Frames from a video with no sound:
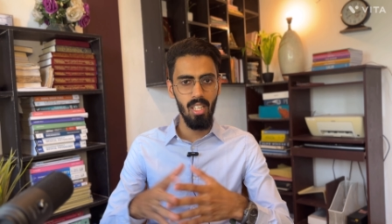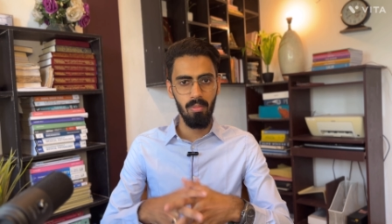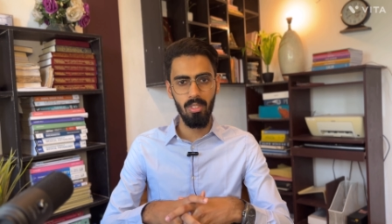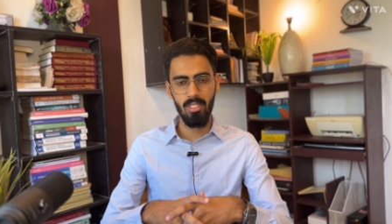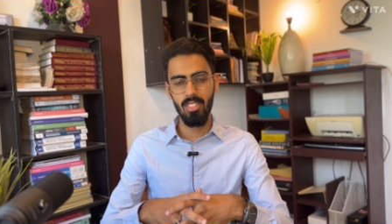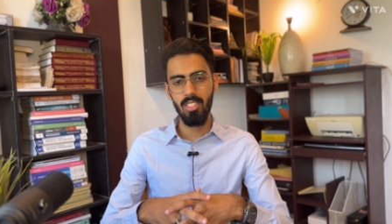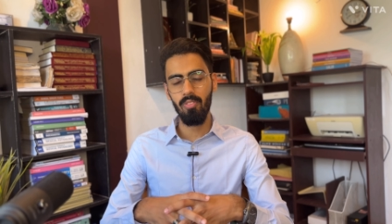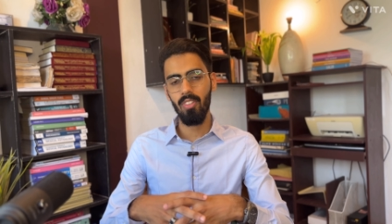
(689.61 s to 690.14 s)

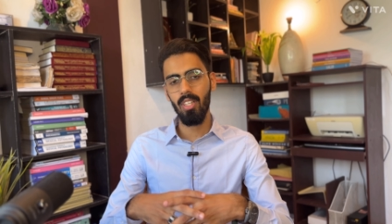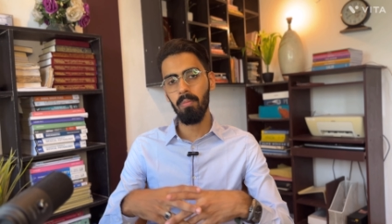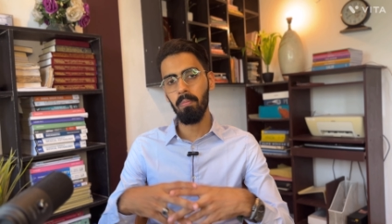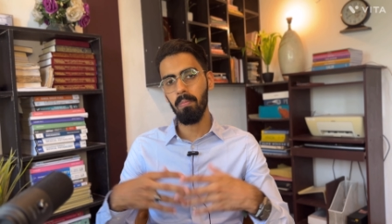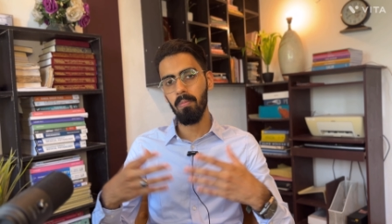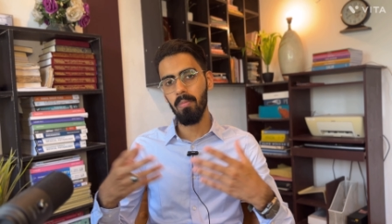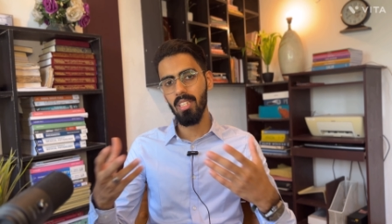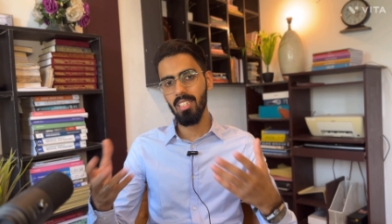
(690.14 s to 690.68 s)
Because if I
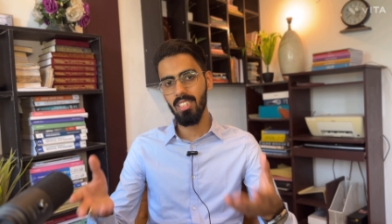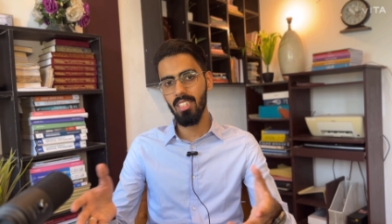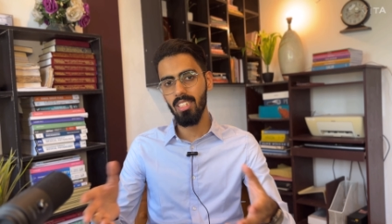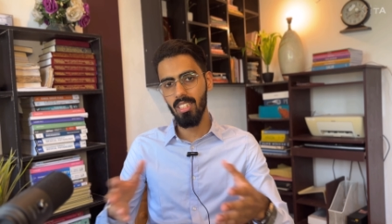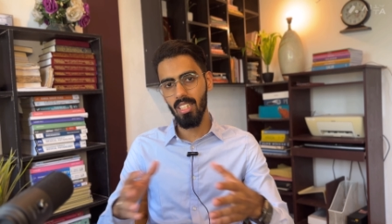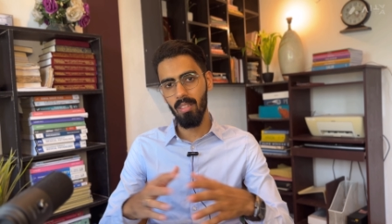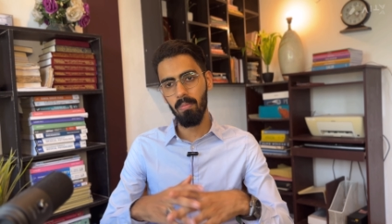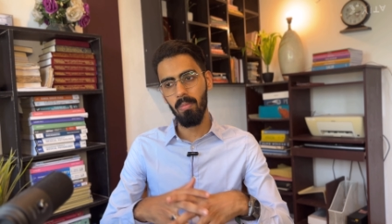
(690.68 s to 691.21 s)
messed
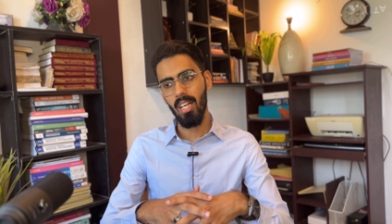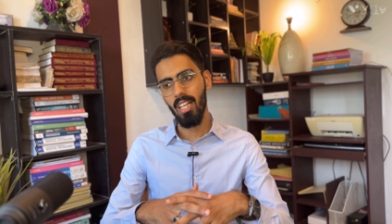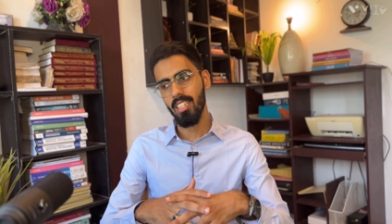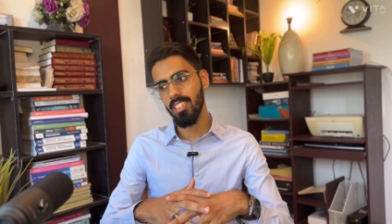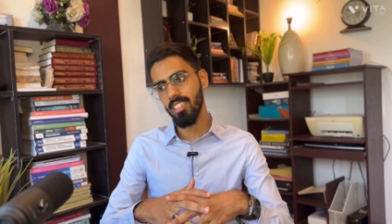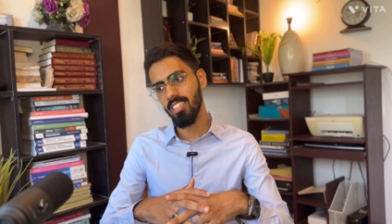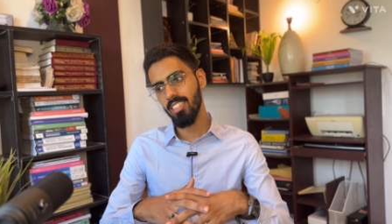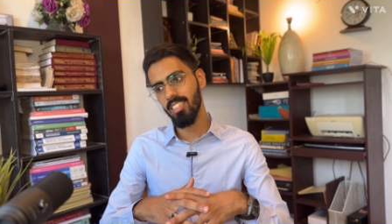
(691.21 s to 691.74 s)
it up, I
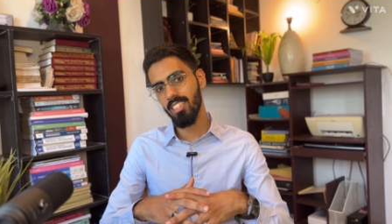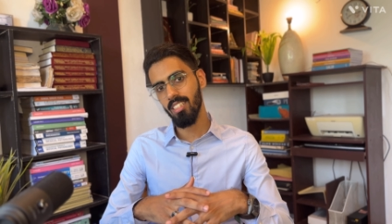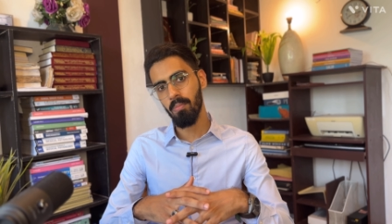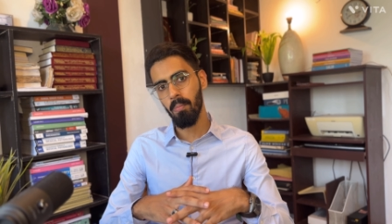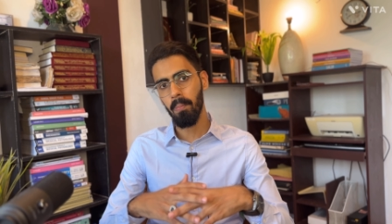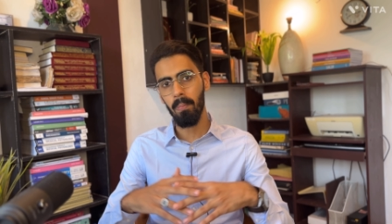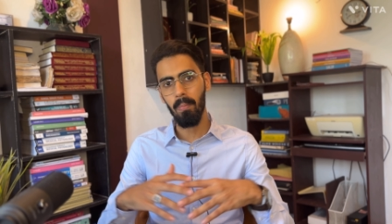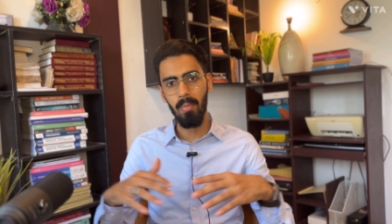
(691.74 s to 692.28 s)
just
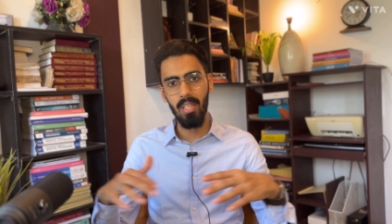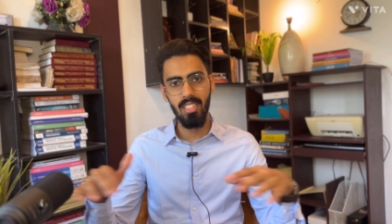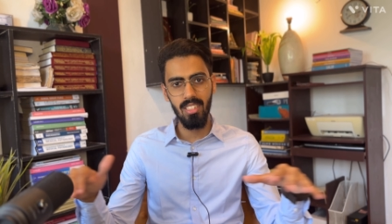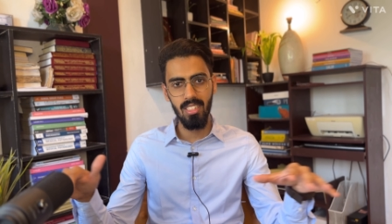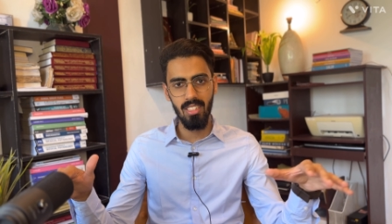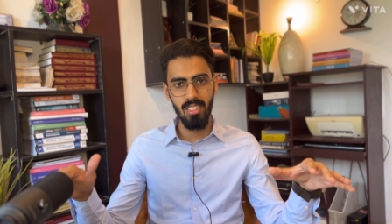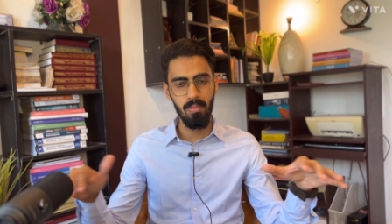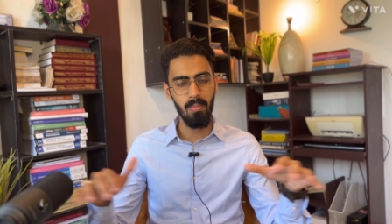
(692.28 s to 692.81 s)

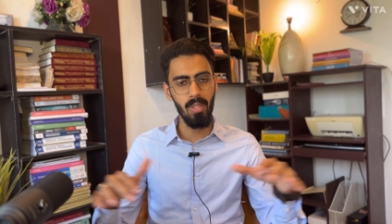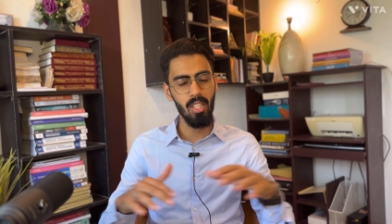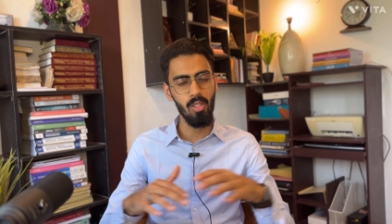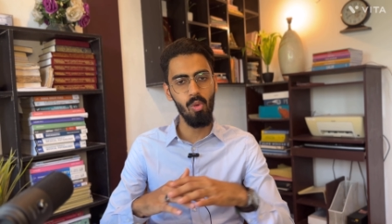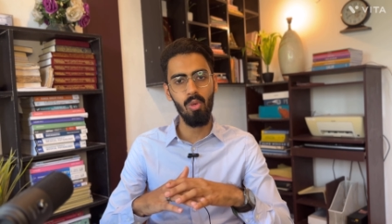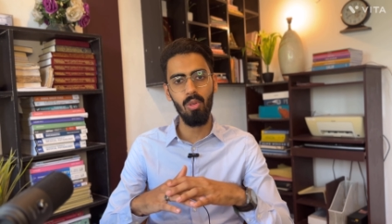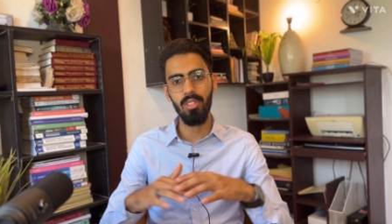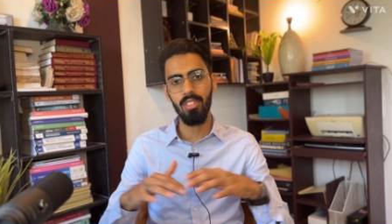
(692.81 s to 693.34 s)
messed my
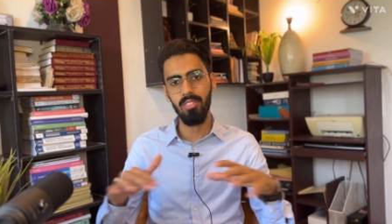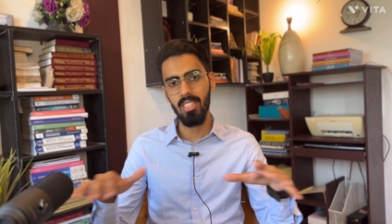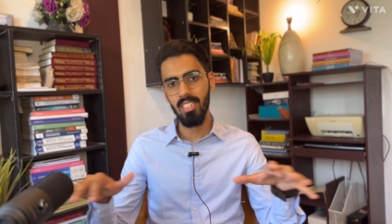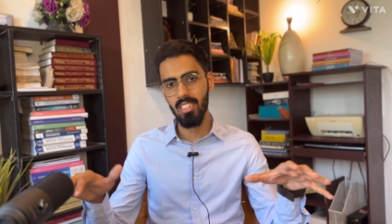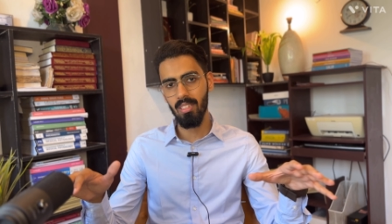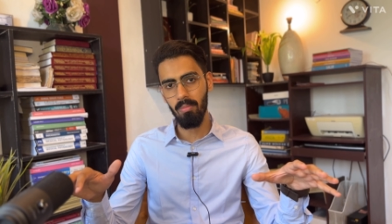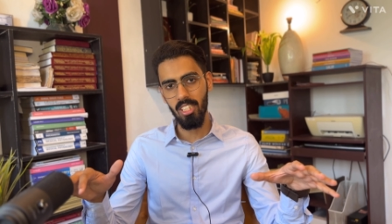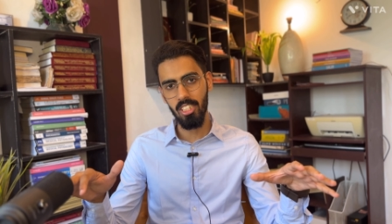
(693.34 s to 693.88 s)
whole U
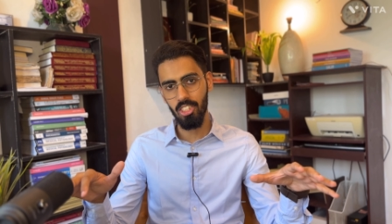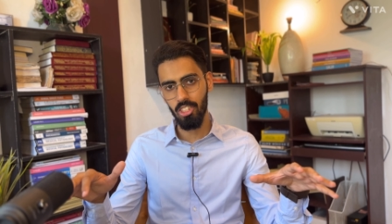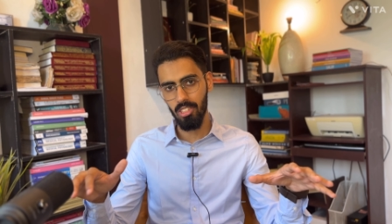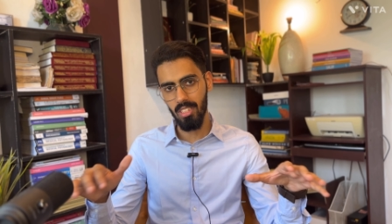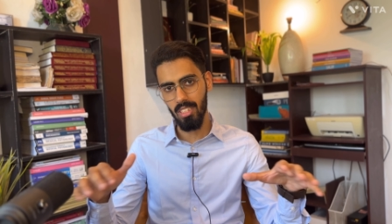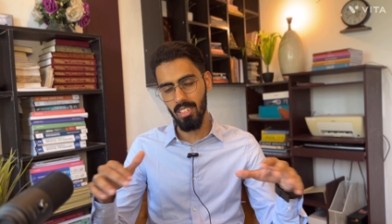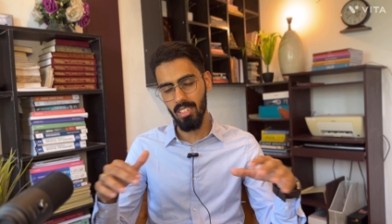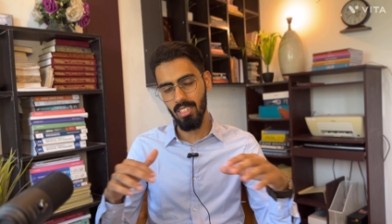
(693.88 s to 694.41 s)
S M L E
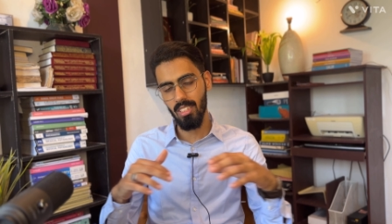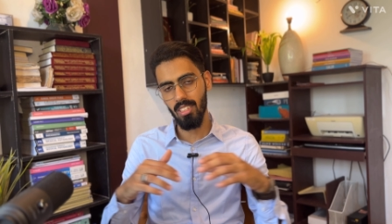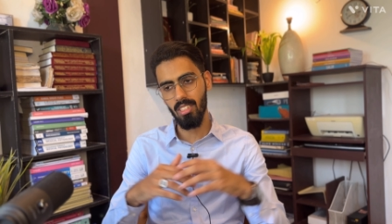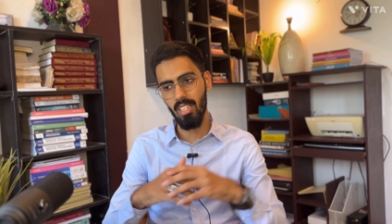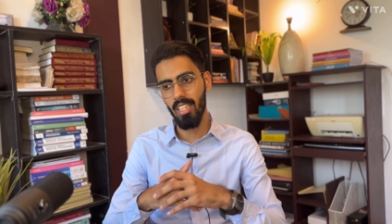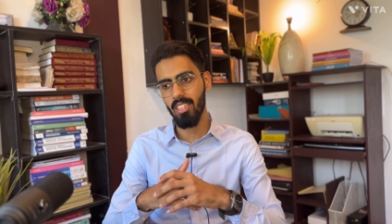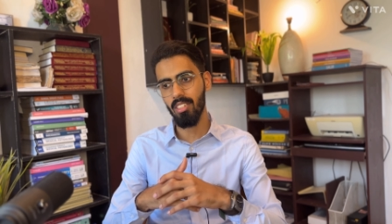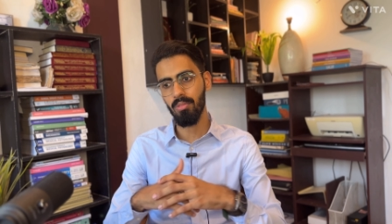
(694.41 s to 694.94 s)
journey. It's
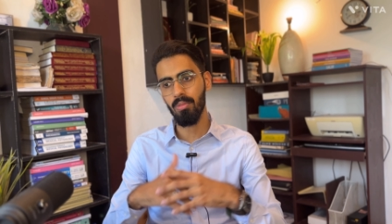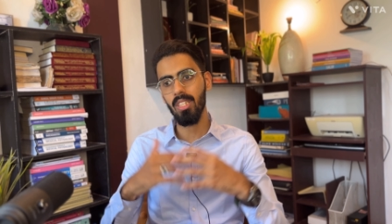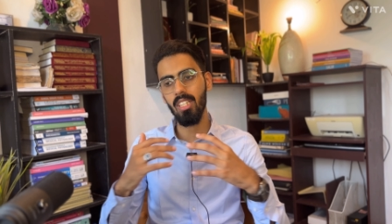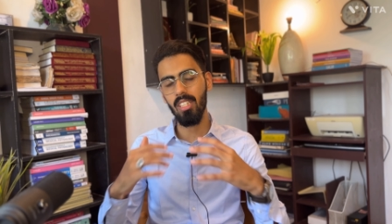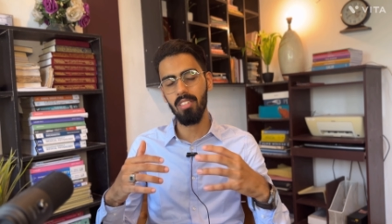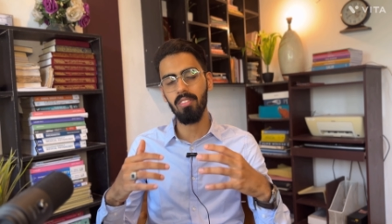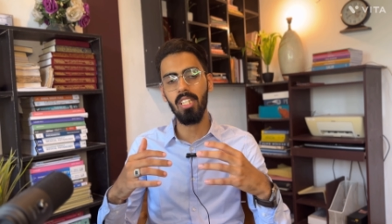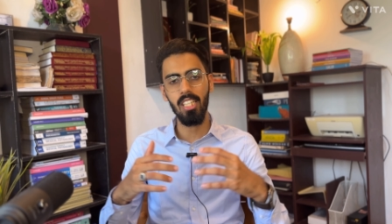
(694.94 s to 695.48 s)
like a
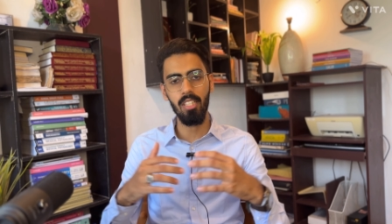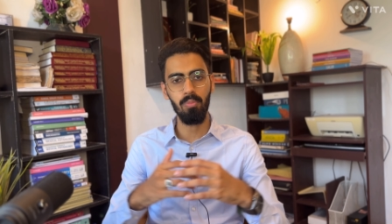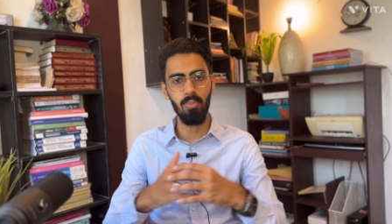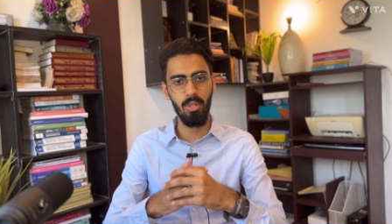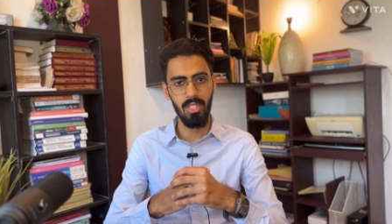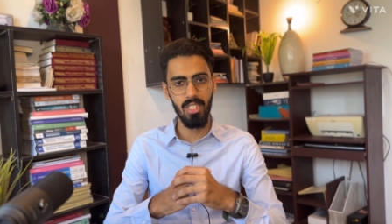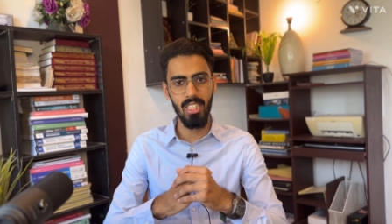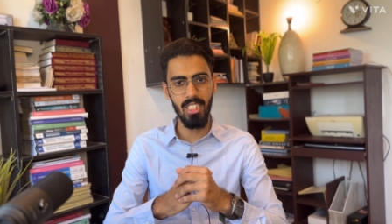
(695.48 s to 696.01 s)
really, really
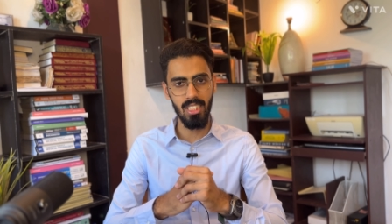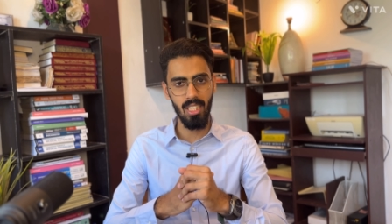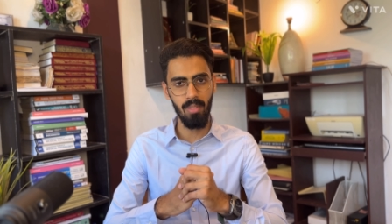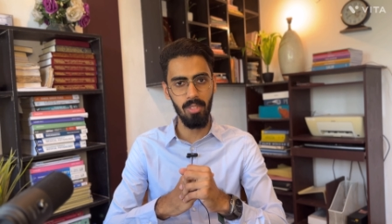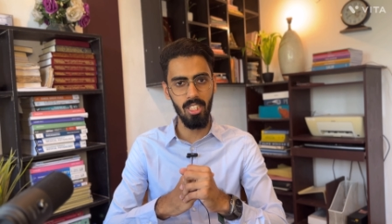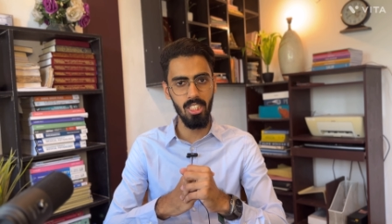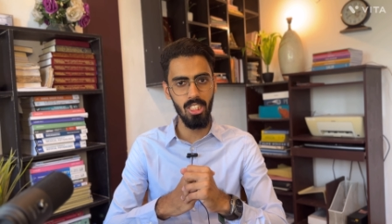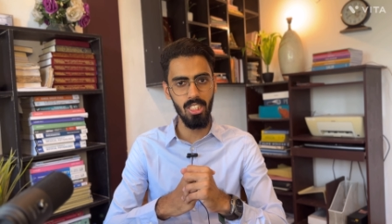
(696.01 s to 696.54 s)
important
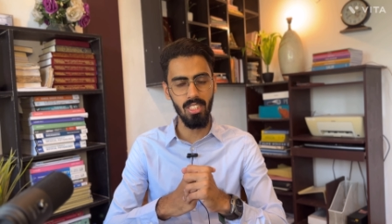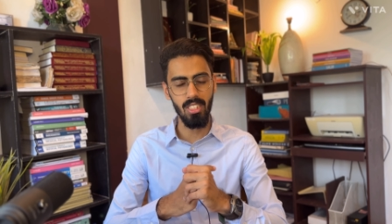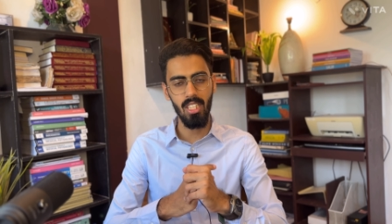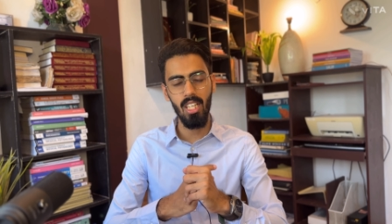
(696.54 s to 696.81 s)
examination.